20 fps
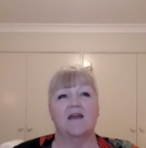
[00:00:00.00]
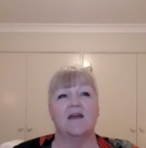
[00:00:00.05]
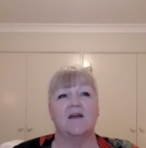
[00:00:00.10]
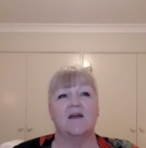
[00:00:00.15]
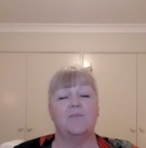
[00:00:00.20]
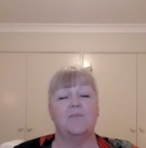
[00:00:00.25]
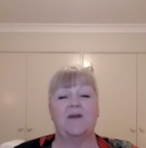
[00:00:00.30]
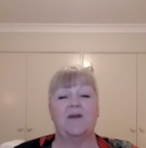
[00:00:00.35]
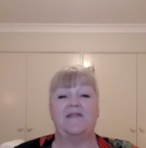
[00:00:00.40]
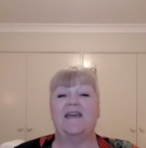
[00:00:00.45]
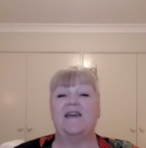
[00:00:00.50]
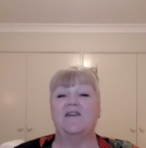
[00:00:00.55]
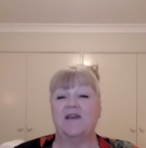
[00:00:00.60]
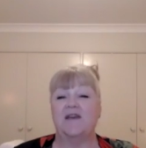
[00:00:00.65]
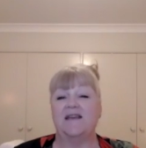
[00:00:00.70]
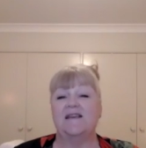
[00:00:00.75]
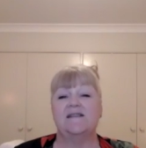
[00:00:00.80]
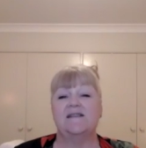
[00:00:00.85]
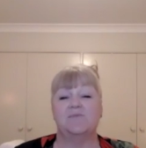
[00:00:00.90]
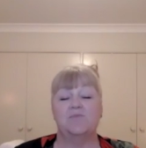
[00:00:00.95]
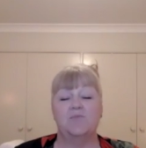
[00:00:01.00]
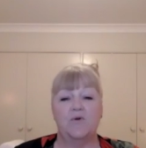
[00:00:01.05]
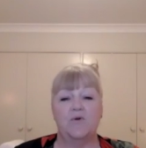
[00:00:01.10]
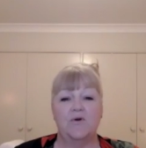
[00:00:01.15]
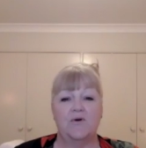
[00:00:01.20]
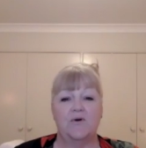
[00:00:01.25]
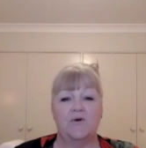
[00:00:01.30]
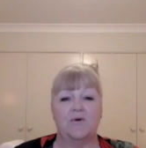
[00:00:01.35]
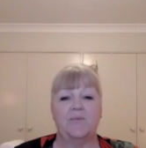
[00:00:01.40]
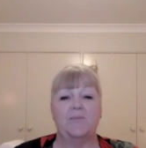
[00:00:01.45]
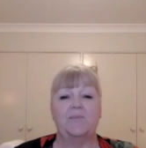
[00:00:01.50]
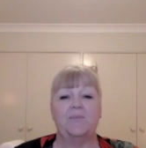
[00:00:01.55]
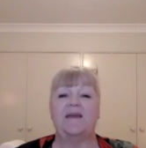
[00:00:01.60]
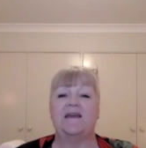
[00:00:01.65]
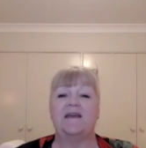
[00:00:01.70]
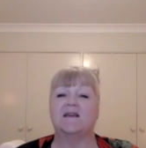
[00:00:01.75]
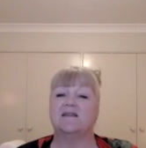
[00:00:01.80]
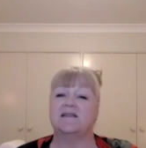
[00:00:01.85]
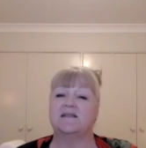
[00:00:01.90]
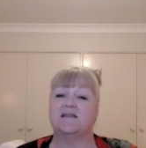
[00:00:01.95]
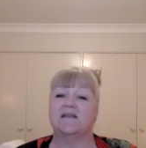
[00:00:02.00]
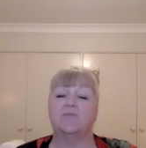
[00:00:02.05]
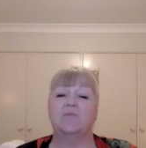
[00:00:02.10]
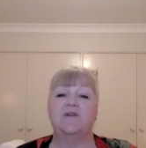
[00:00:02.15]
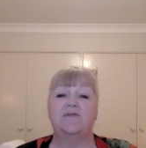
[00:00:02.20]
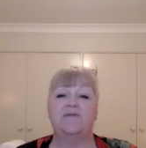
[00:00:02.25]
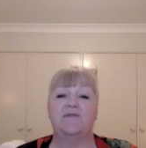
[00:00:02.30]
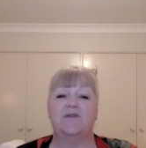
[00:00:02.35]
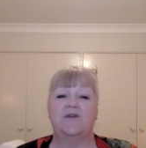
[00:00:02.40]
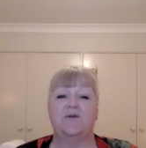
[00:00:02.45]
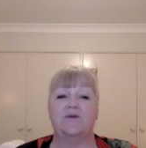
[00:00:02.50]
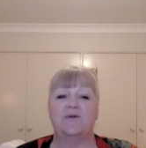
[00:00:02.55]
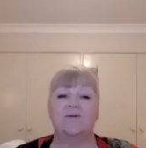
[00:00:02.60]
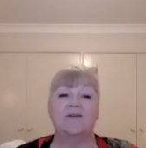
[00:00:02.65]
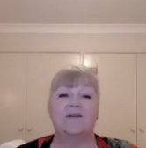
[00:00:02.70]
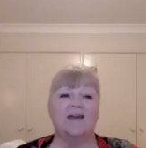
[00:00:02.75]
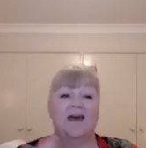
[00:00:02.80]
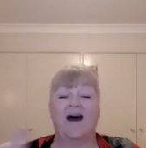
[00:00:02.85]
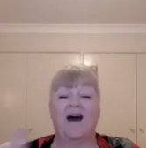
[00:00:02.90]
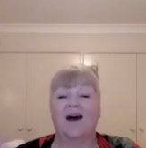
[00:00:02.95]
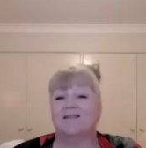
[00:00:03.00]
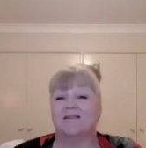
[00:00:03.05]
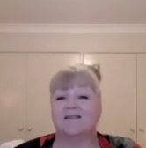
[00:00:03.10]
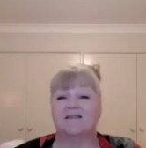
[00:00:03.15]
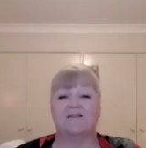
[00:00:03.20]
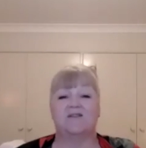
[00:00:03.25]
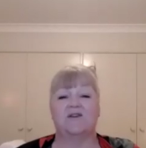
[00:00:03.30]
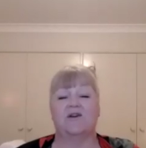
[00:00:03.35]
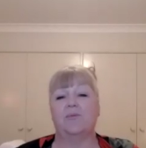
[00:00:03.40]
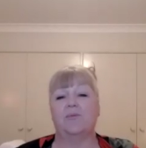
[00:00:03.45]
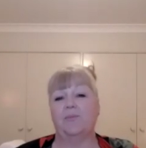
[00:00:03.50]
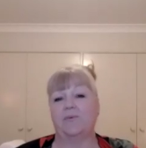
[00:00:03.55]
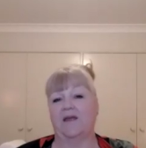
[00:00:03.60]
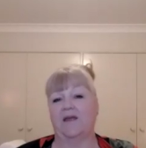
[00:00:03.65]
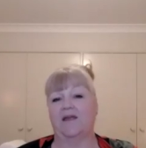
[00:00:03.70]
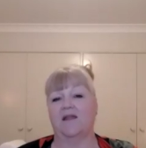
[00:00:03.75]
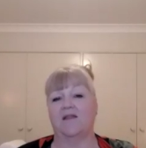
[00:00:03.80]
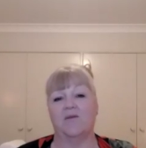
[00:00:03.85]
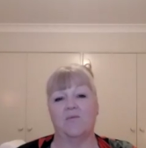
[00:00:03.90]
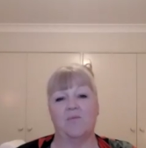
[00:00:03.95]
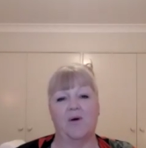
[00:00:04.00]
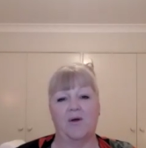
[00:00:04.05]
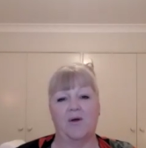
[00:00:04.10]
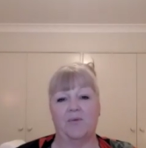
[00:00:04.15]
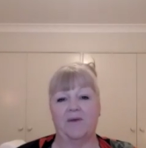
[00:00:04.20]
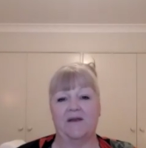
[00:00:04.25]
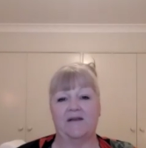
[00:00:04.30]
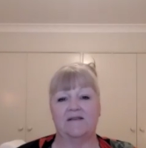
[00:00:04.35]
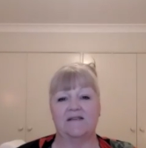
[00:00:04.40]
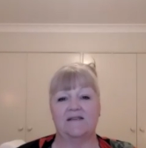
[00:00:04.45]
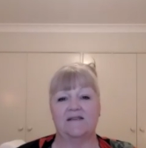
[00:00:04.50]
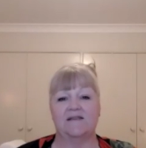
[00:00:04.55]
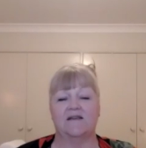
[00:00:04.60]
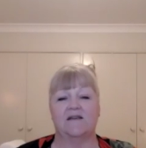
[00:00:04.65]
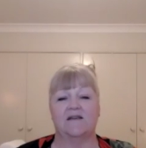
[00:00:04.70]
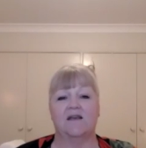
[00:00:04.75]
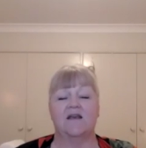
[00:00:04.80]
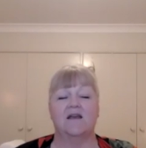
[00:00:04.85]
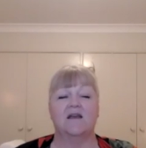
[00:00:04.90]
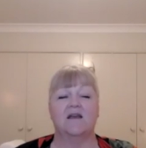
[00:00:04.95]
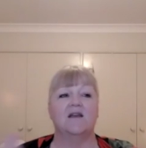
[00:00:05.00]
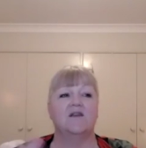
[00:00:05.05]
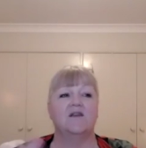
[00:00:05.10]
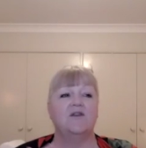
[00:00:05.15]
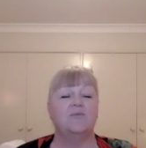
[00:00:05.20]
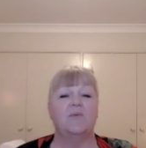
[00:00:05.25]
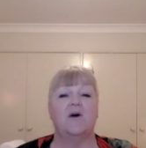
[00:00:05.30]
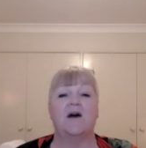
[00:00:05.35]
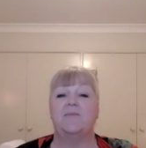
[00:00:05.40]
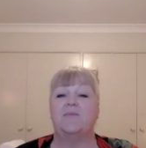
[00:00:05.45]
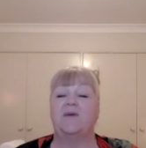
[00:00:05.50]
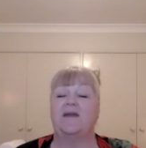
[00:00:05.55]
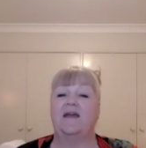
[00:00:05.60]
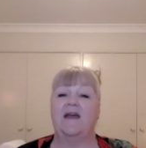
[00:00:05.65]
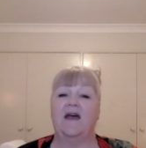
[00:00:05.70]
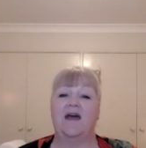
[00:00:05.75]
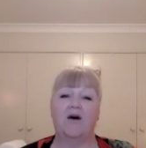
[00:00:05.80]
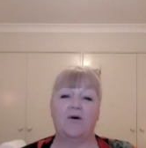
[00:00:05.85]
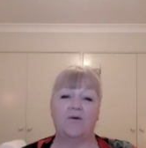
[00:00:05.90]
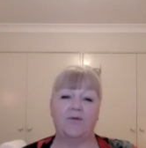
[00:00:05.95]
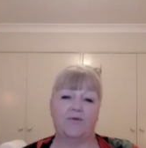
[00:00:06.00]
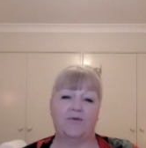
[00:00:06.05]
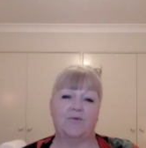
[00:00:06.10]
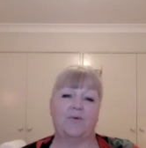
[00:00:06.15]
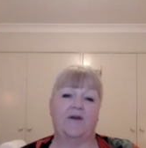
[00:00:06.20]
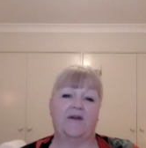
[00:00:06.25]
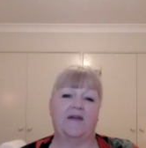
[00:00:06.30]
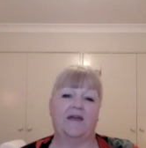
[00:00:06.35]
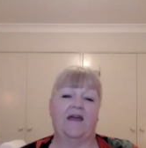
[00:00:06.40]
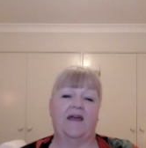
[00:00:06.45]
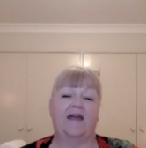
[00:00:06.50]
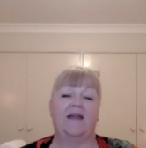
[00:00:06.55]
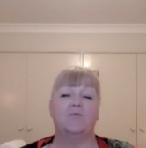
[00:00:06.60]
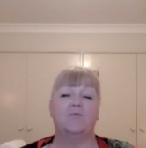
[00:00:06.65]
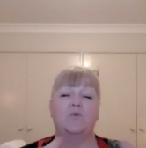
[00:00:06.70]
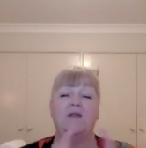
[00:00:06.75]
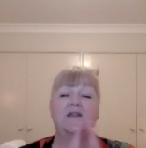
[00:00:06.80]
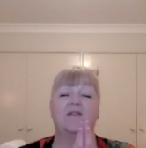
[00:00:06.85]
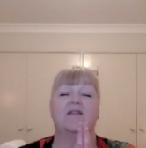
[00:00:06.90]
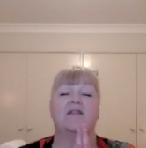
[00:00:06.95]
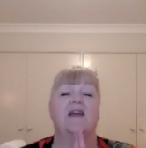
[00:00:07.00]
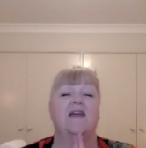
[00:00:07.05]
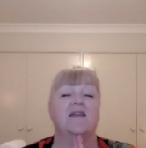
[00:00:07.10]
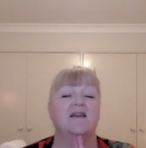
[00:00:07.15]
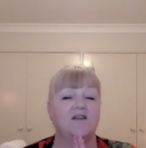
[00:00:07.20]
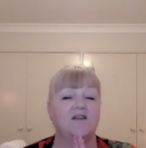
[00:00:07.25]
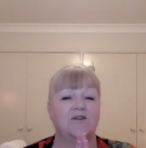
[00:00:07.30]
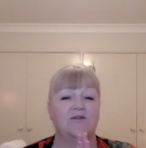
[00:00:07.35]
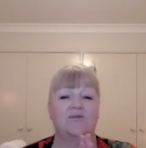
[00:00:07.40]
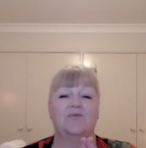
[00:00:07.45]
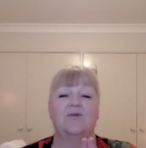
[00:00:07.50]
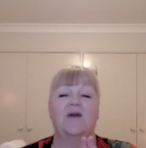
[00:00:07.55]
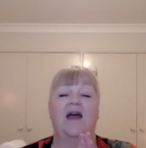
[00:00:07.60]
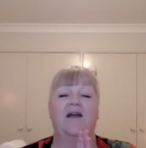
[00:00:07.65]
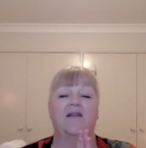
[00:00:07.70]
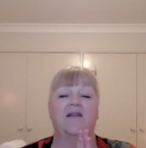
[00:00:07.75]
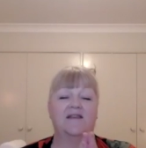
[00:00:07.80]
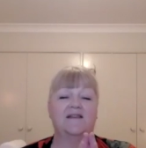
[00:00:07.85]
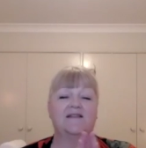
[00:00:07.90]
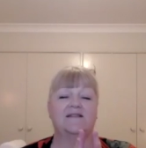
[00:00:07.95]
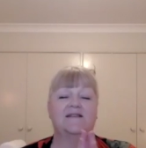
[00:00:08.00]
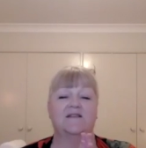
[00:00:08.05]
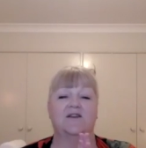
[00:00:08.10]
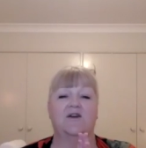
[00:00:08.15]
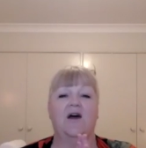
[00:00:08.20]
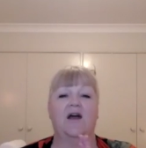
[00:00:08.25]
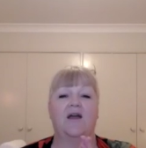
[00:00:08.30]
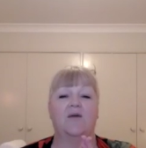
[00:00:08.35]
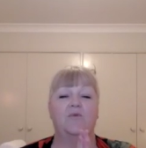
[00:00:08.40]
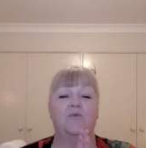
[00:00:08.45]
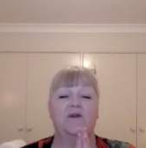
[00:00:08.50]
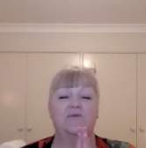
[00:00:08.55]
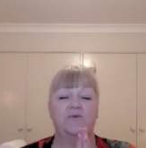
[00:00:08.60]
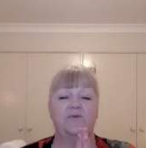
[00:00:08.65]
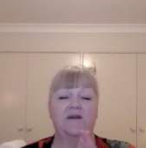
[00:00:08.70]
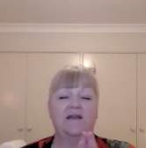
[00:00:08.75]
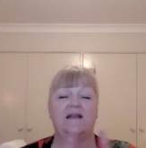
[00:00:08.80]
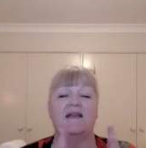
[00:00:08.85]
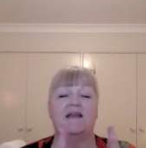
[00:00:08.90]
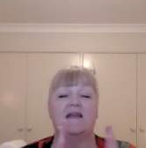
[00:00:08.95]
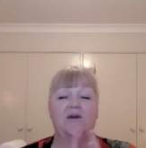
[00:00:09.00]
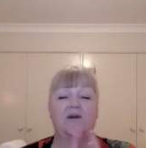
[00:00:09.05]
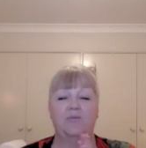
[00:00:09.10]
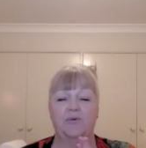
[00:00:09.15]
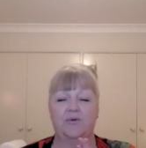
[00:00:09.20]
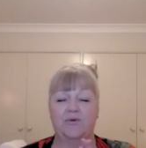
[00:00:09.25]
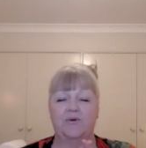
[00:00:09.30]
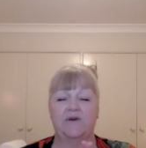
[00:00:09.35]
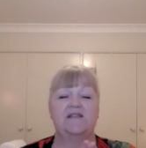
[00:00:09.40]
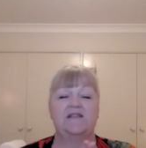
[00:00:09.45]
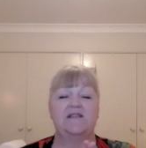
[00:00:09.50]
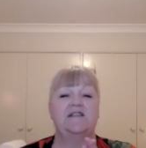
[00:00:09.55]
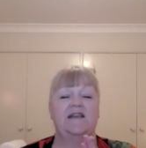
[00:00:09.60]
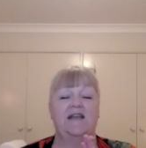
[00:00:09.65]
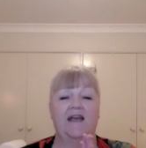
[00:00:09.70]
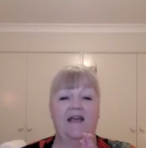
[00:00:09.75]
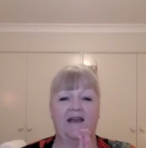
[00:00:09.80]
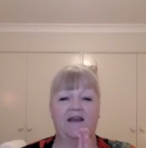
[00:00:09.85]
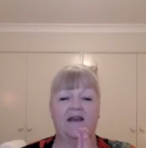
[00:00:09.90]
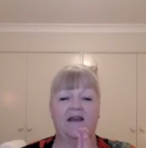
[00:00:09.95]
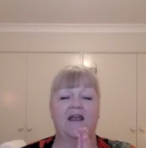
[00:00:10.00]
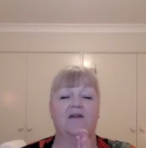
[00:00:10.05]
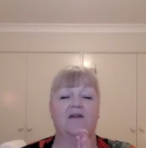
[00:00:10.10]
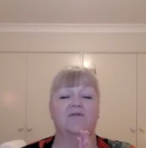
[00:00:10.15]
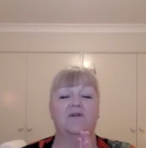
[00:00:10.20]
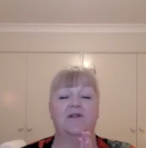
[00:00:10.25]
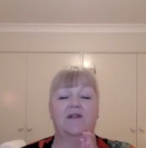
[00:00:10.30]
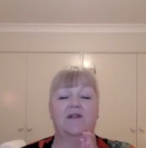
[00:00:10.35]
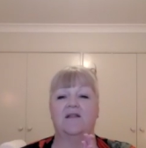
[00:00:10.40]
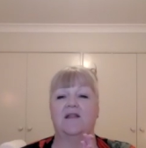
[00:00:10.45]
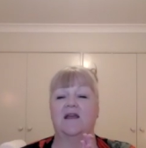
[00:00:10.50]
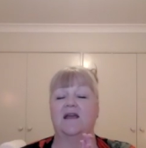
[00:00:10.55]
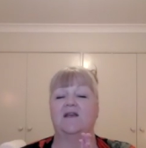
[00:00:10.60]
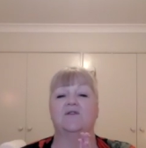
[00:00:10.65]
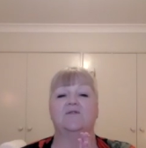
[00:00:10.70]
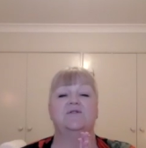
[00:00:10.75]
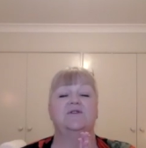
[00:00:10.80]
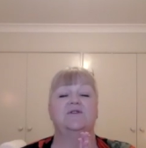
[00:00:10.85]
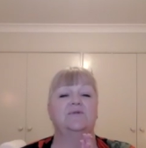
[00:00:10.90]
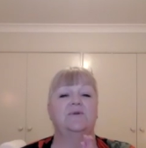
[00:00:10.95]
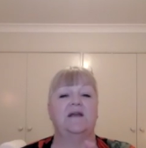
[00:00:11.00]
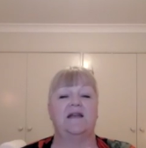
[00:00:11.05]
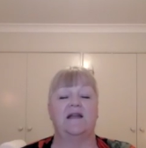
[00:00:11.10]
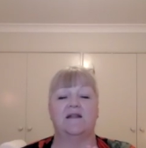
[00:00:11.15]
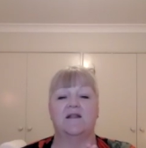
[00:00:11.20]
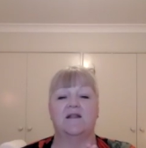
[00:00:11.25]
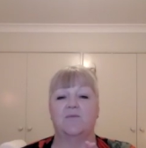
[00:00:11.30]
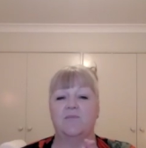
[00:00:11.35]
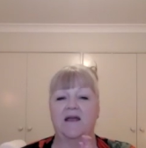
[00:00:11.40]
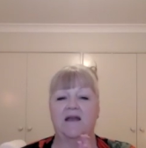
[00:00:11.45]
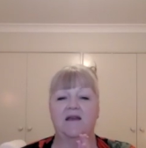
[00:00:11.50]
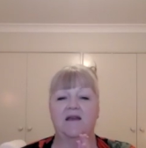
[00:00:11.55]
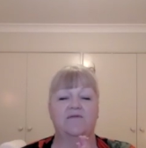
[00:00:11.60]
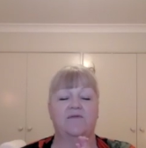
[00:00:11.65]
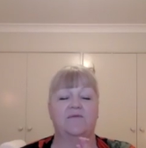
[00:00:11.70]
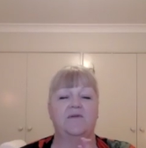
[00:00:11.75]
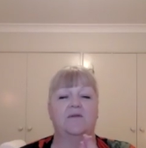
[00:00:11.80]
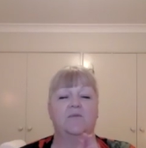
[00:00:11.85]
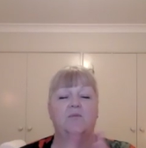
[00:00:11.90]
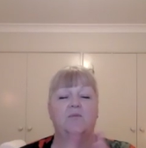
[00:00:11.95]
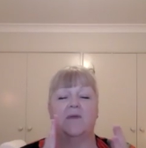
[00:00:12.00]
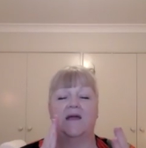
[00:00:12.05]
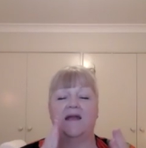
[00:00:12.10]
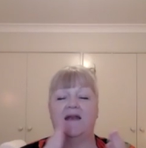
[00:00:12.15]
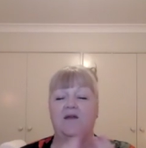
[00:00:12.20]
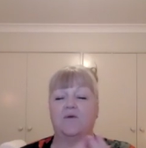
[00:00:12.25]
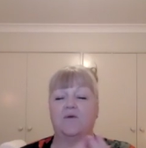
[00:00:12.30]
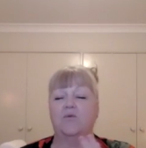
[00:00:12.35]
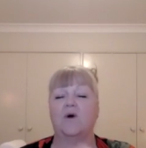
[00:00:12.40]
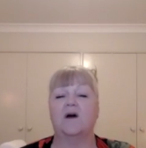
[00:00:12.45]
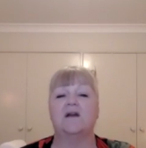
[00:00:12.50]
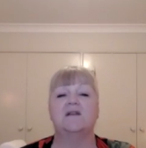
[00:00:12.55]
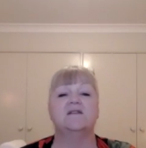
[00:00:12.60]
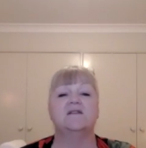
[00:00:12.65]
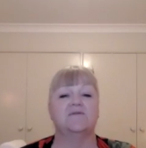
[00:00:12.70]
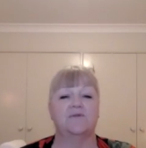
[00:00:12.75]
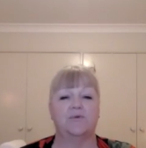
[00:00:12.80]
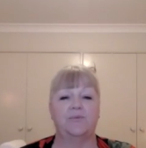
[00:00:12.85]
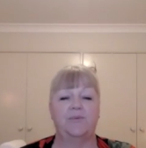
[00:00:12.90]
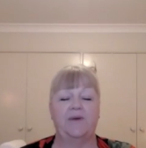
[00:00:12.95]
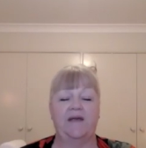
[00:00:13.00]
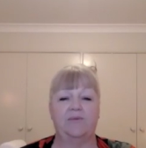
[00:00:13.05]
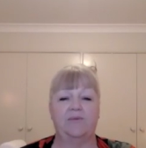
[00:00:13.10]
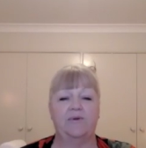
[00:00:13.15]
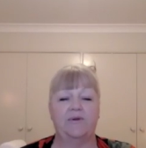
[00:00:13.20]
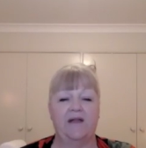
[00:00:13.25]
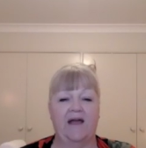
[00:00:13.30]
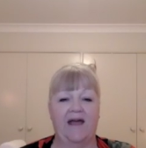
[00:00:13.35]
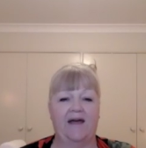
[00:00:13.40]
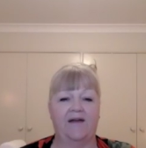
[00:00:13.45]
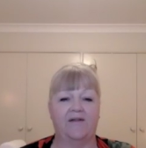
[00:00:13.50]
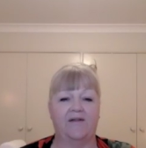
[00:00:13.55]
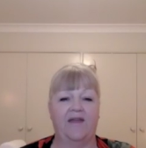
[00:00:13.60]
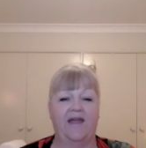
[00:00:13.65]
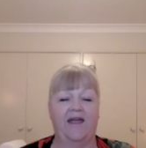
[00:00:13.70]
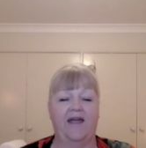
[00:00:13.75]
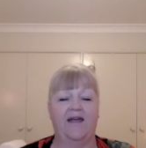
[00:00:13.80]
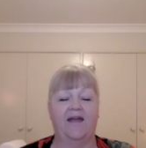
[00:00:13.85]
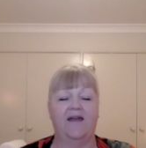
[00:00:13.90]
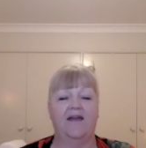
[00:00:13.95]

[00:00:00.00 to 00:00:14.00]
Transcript: But there is more, because some of you can't stop in the moment. You might be a health worker, and we thank you at this time. We really appreciate everything that you're doing and the many wonderful people out there.